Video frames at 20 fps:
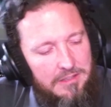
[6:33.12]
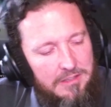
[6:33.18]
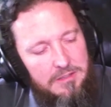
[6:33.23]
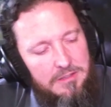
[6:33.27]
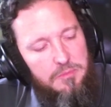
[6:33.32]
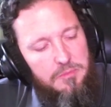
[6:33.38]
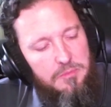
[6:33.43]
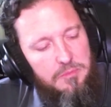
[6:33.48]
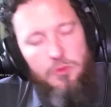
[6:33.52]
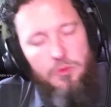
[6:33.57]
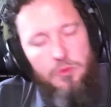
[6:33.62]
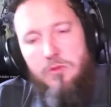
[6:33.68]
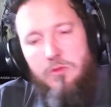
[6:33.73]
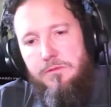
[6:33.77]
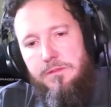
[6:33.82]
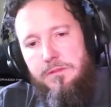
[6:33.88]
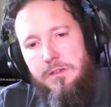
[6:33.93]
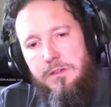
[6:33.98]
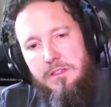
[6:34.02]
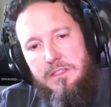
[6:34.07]

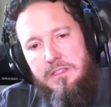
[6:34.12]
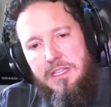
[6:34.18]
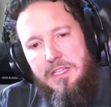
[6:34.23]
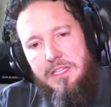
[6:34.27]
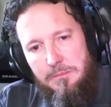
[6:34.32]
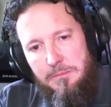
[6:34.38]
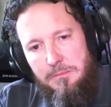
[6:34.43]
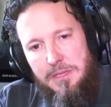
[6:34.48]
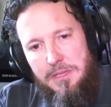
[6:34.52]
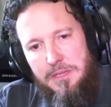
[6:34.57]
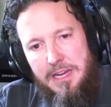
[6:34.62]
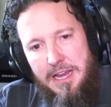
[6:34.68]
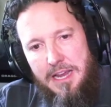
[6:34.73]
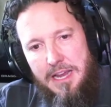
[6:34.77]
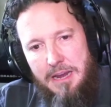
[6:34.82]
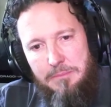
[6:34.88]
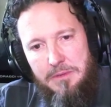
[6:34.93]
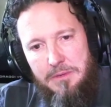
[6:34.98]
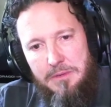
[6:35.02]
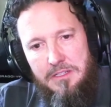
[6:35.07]
proof that something
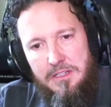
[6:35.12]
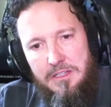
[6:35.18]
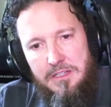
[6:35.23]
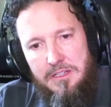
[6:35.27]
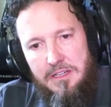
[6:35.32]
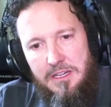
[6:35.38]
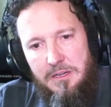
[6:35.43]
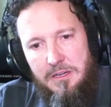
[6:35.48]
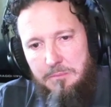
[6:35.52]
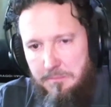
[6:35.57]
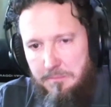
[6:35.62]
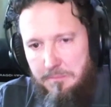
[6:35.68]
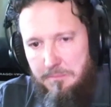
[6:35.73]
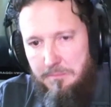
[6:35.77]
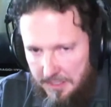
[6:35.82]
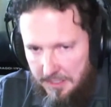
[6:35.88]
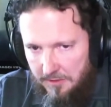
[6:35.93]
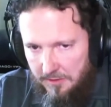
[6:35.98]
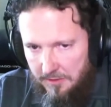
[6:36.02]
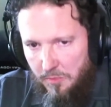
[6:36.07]
happened at a
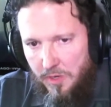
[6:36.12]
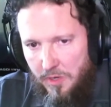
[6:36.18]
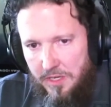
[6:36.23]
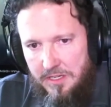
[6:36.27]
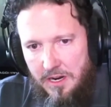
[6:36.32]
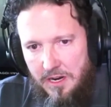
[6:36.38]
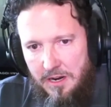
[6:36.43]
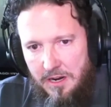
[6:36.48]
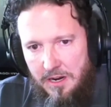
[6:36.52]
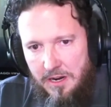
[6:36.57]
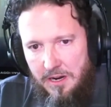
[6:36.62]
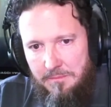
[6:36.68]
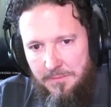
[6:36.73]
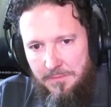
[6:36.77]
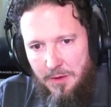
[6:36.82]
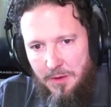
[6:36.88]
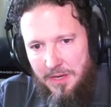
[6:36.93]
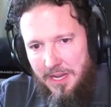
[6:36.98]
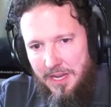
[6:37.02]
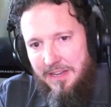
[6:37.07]
particular point in time,
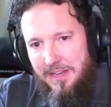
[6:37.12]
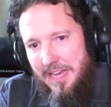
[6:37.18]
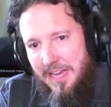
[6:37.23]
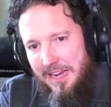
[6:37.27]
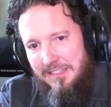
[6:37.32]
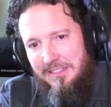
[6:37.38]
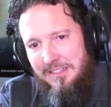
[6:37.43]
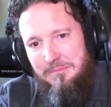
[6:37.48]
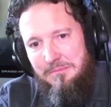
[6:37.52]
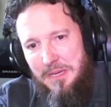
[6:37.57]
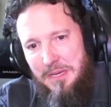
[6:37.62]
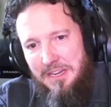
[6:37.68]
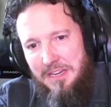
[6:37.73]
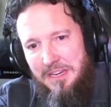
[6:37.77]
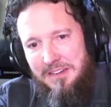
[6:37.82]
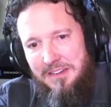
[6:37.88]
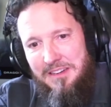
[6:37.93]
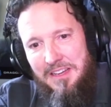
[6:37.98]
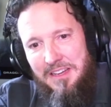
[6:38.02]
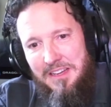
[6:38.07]
and that
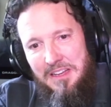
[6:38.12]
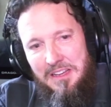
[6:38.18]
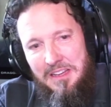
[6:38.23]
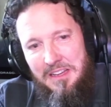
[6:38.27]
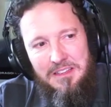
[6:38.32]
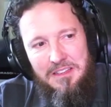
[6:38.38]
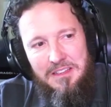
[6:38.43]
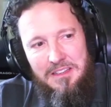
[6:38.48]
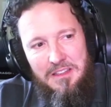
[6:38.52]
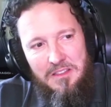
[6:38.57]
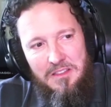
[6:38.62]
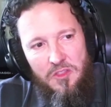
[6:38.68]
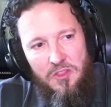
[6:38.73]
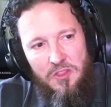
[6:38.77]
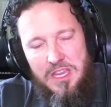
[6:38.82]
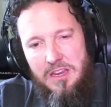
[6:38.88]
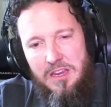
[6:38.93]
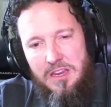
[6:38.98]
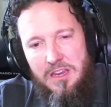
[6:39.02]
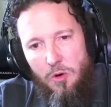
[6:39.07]
being
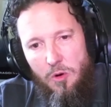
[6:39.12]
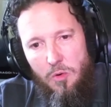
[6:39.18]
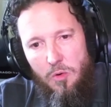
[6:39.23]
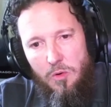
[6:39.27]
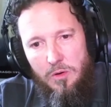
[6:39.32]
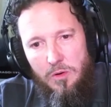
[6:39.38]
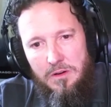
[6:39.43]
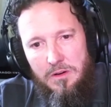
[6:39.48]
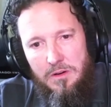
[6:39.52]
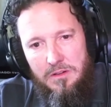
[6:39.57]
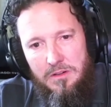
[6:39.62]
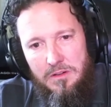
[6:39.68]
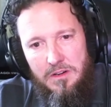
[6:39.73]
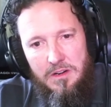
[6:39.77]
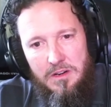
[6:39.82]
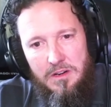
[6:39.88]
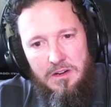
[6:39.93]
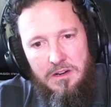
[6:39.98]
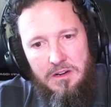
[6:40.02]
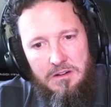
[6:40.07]
the core
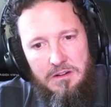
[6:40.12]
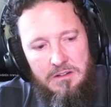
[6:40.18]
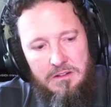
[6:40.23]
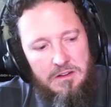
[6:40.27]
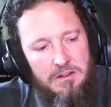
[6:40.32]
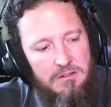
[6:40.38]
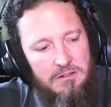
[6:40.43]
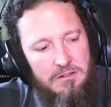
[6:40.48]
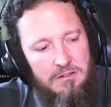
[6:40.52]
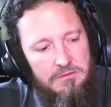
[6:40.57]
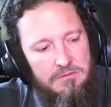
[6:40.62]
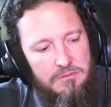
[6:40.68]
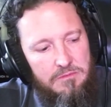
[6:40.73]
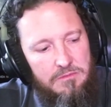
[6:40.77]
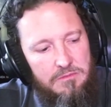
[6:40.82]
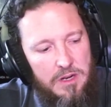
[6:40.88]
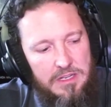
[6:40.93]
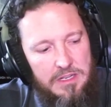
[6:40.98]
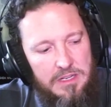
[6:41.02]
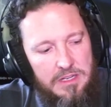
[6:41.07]
of
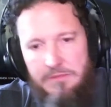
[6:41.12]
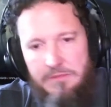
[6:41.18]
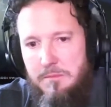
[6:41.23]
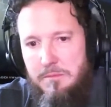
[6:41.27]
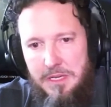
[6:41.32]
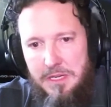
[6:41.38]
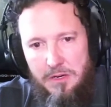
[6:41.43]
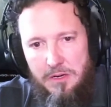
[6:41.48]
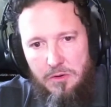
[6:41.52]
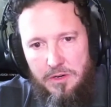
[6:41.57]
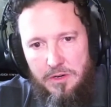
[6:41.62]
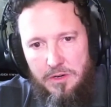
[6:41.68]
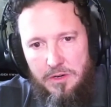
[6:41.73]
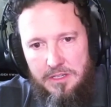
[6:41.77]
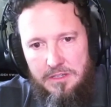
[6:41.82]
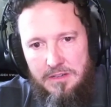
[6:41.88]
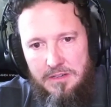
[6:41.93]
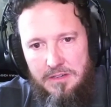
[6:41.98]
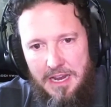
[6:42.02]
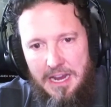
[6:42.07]
what even
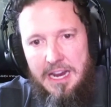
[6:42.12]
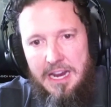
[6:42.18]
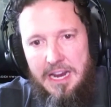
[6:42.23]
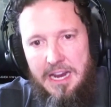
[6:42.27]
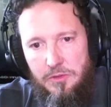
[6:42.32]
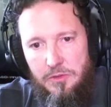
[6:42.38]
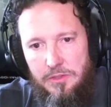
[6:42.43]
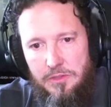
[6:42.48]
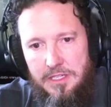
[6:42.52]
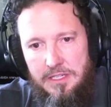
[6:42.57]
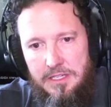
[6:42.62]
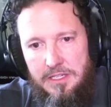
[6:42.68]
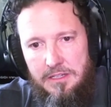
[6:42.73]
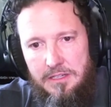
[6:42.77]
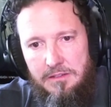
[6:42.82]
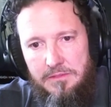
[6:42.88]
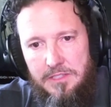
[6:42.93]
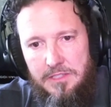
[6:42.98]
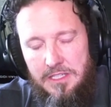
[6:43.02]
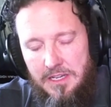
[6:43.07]
Bitcoin actually
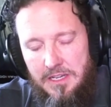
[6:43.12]
gives,